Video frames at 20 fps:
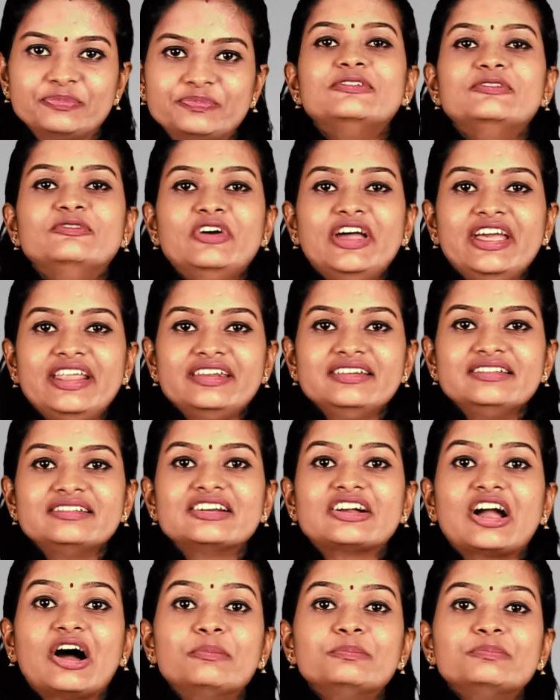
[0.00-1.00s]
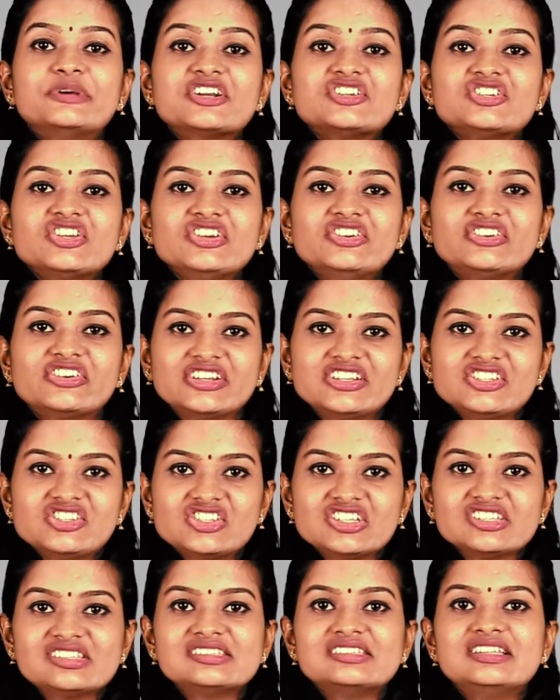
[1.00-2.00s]
When compression
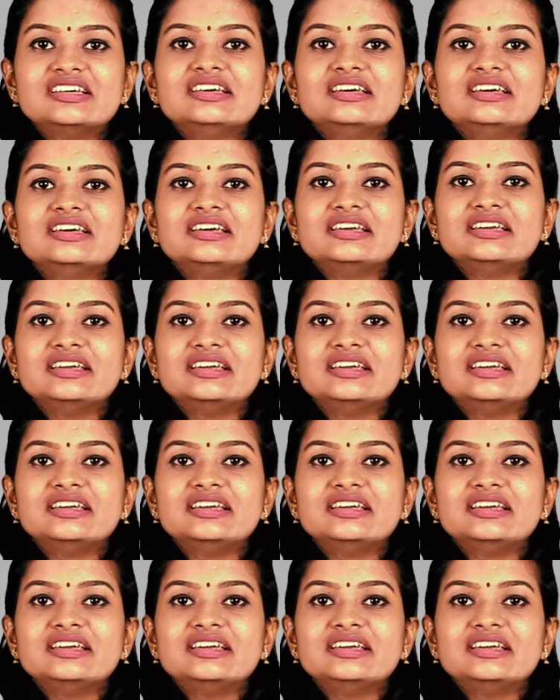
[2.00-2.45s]
reaches the